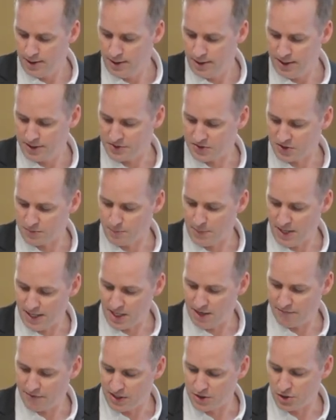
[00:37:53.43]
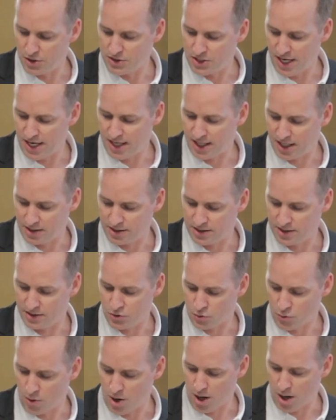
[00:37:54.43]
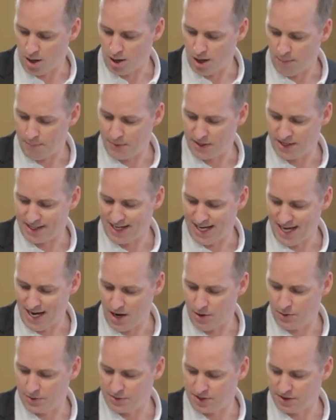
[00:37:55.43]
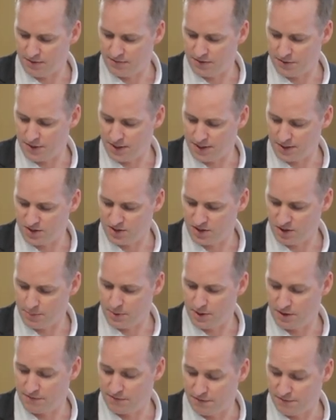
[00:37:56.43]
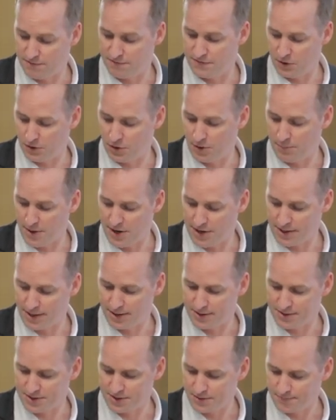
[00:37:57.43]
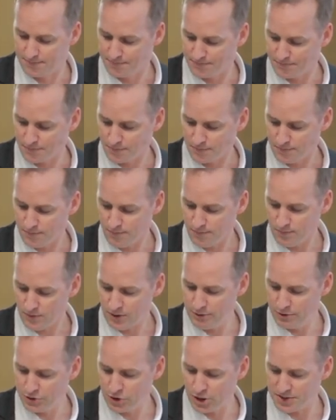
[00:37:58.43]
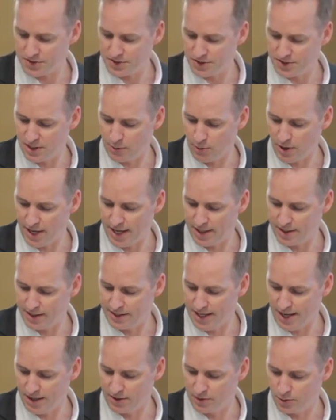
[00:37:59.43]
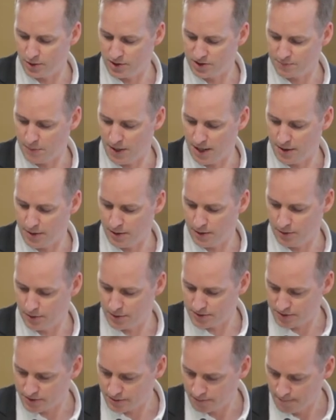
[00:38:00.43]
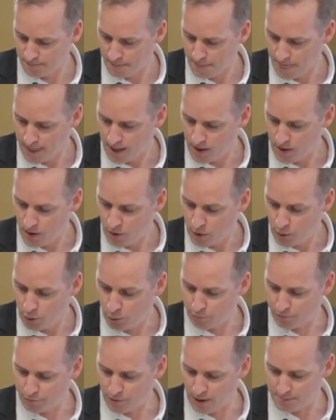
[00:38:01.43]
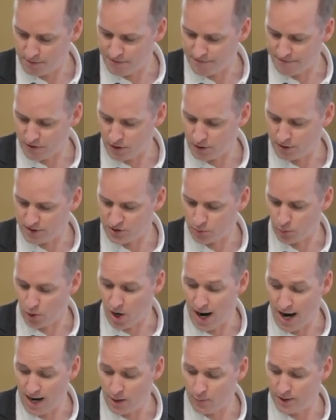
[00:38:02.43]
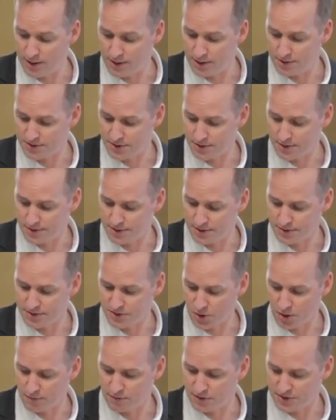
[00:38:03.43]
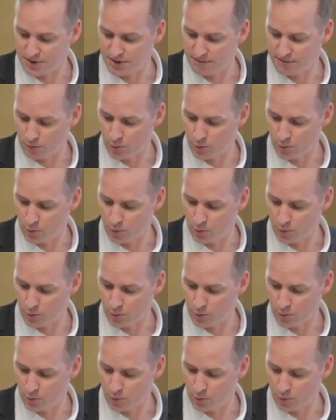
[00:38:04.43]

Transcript: He says, Many have undertaken to draw up an account of the things that have been fulfilled among us, just as they were handed down to us by those who from the first were eyewitnesses and servants of the